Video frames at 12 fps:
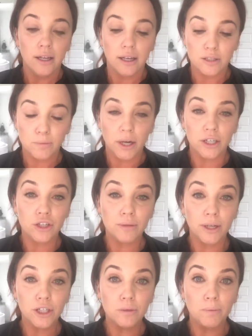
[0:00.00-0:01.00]
it's probably too
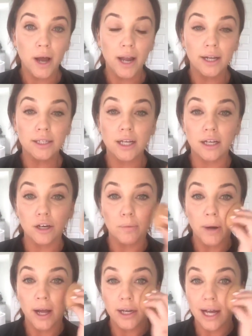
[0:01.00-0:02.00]
much product and you're
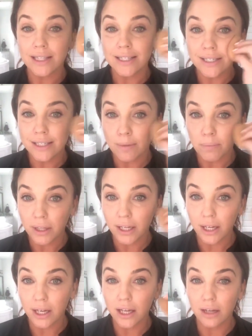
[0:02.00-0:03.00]
probably not
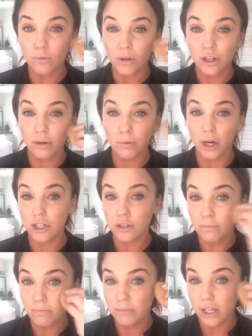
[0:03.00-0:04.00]
stippling it in with your brush,
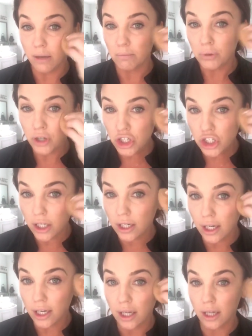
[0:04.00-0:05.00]
meaning
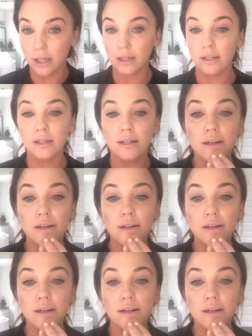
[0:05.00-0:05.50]
pushing it in